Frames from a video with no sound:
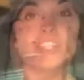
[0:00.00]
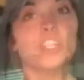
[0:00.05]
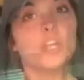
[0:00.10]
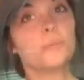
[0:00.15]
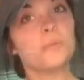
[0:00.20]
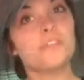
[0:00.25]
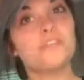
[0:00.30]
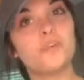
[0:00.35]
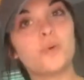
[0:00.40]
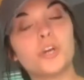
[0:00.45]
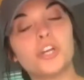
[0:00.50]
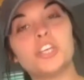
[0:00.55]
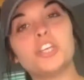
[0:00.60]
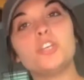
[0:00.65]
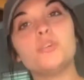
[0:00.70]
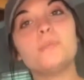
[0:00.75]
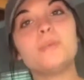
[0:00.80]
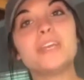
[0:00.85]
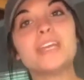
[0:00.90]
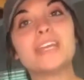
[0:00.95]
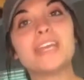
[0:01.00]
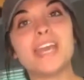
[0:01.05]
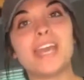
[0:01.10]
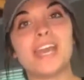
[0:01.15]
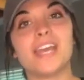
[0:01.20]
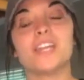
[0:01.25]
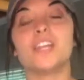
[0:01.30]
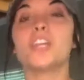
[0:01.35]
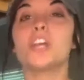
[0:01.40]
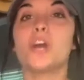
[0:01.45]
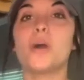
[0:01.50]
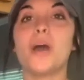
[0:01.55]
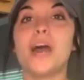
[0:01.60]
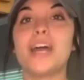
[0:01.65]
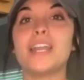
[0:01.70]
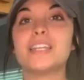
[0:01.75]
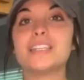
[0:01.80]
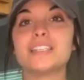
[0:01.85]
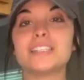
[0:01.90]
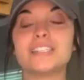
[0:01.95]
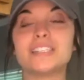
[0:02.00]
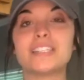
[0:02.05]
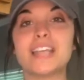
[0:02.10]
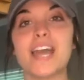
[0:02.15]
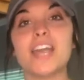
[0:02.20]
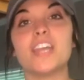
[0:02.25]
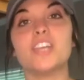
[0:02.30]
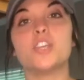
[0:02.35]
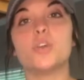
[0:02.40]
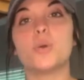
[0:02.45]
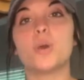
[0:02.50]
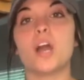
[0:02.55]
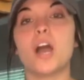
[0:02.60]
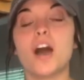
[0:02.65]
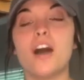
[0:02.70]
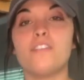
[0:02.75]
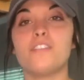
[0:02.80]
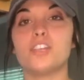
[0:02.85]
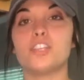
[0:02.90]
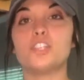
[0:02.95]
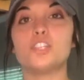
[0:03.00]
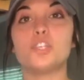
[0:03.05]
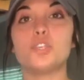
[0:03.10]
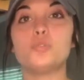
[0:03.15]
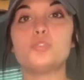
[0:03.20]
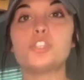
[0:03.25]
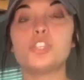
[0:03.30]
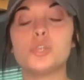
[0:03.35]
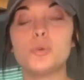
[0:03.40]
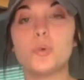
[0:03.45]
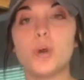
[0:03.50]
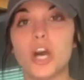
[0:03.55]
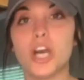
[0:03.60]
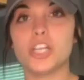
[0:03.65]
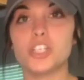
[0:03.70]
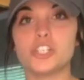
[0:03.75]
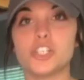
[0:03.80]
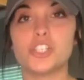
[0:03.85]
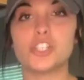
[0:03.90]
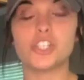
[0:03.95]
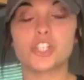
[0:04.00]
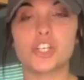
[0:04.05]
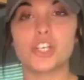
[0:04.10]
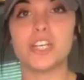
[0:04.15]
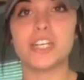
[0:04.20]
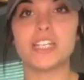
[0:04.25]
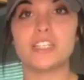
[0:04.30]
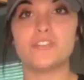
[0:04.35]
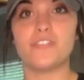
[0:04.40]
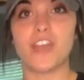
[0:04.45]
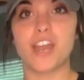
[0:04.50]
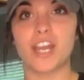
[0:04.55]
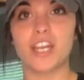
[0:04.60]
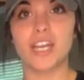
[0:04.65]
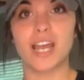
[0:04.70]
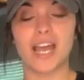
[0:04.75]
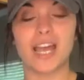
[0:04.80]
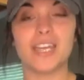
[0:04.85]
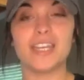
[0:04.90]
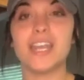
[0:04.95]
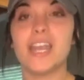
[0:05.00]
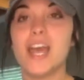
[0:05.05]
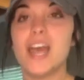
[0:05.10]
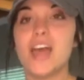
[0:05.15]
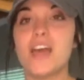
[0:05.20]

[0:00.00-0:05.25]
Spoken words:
So before you begin, go ahead and set your oven to 200 degrees Fahrenheit.